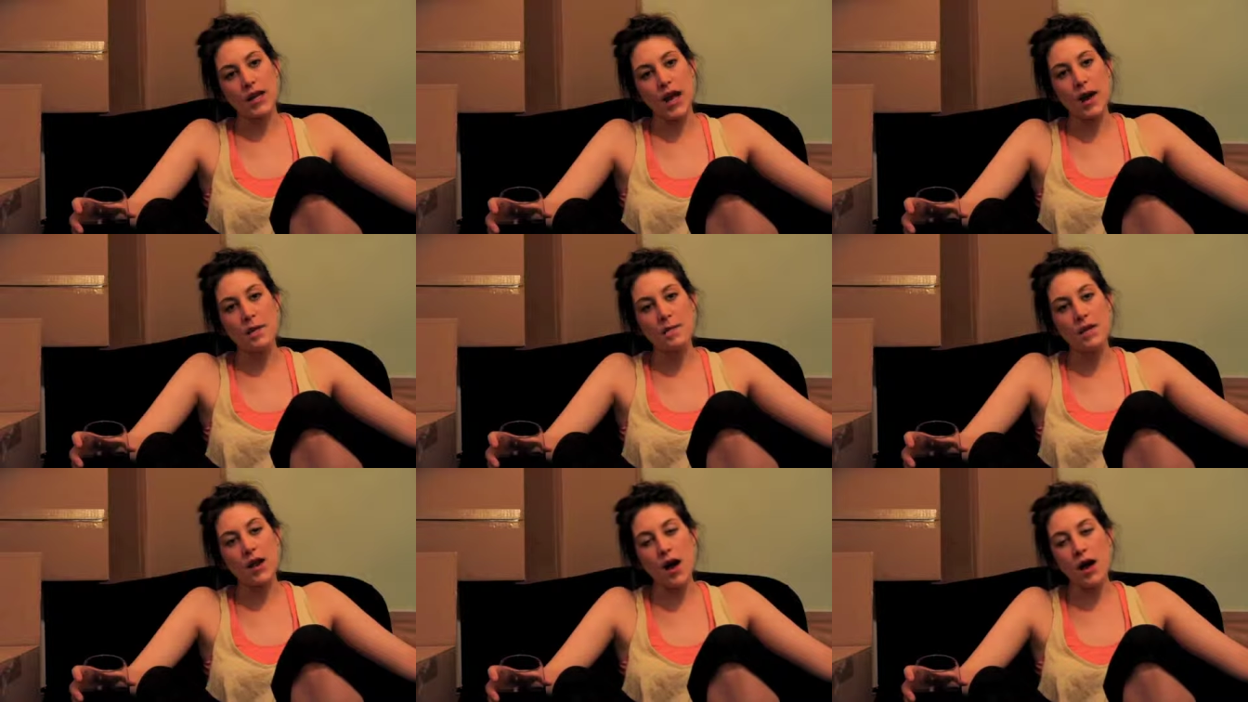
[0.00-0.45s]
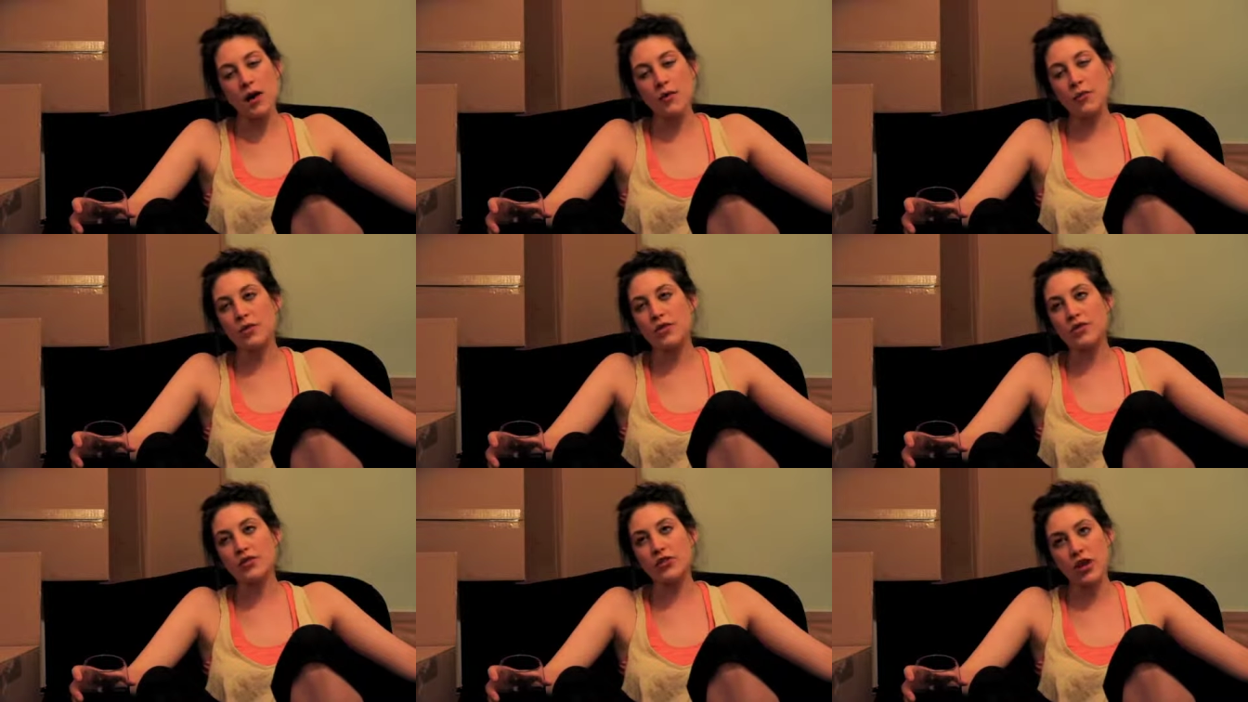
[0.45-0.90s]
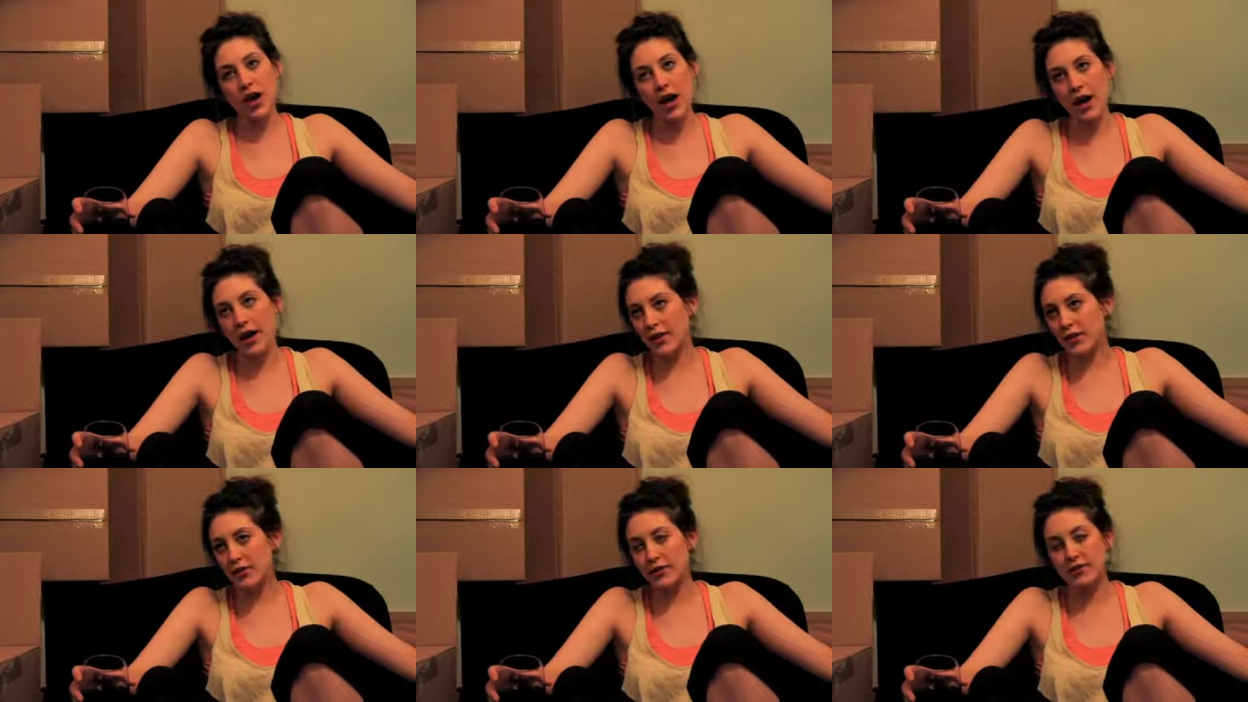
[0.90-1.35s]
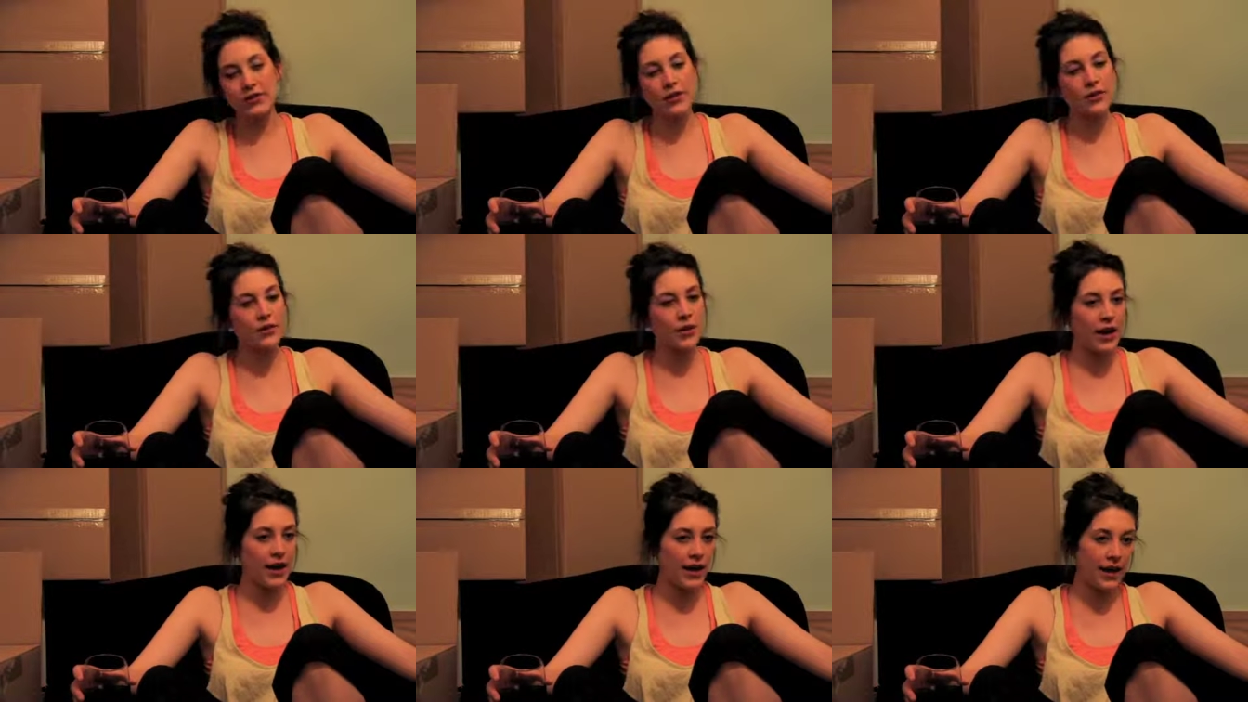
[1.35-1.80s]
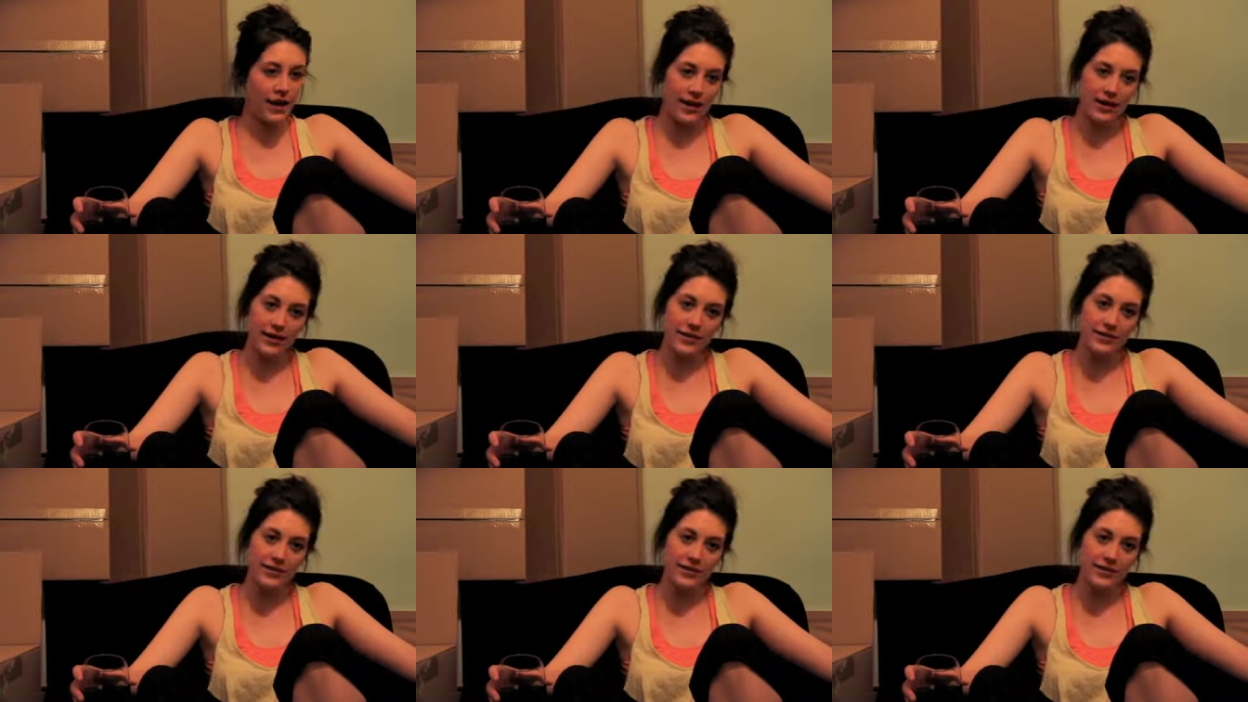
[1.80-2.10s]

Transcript: I'm not with child, okay?